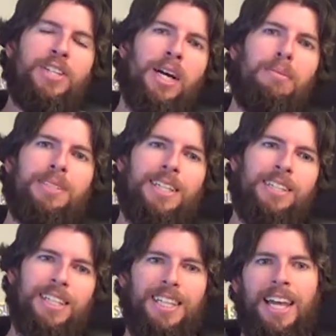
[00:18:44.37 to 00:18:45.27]
Jumps
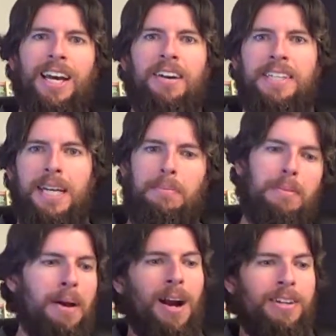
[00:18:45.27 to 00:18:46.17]
into the lake on top of
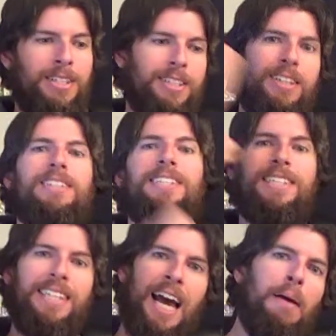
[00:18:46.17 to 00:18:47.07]
the bear and just starts
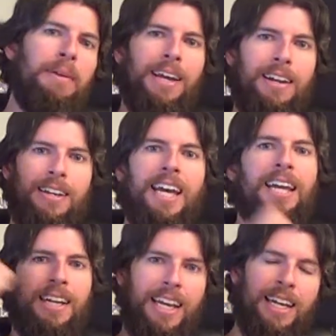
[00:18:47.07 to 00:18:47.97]
stabbing it
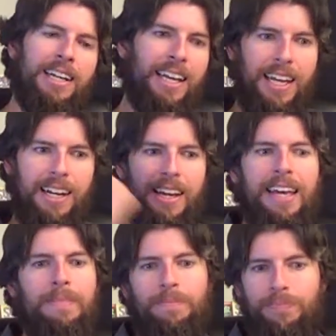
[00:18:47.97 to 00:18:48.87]
again and again and again and
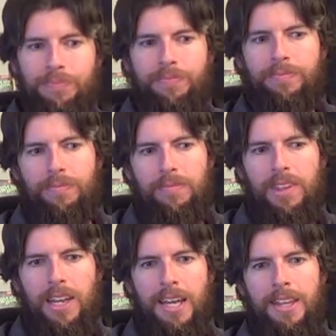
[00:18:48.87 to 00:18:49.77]
again.
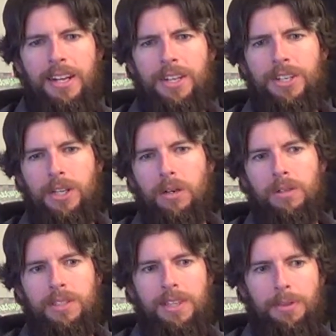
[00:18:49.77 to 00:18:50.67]
And then it
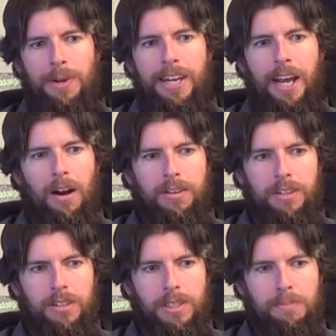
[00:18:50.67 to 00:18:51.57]
shows the 3
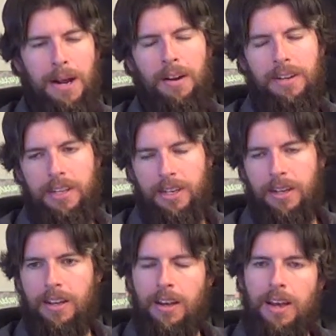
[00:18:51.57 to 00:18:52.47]
characters, the bear
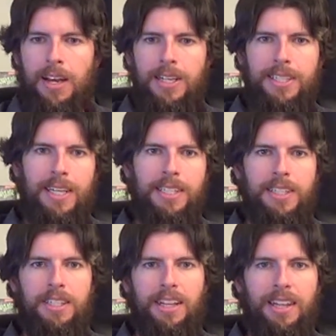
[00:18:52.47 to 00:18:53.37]
dead, sinks
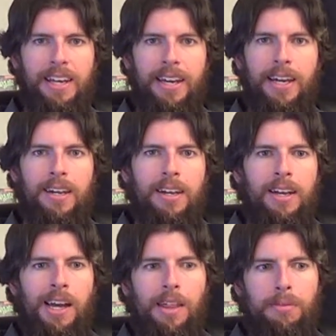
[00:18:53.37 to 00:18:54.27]
into the lake.
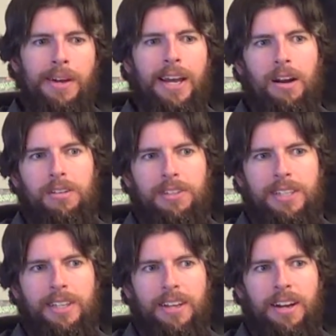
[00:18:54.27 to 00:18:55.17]
3 characters
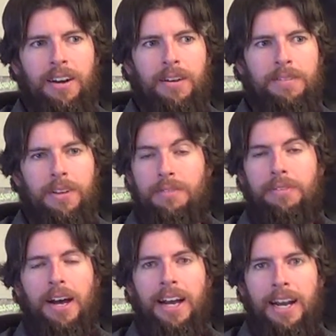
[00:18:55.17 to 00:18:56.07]
are there, they're
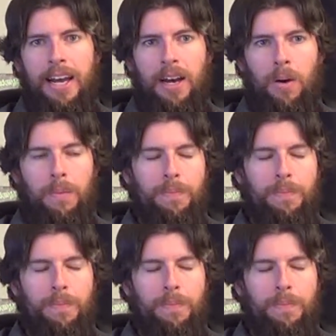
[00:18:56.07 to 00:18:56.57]
fine now.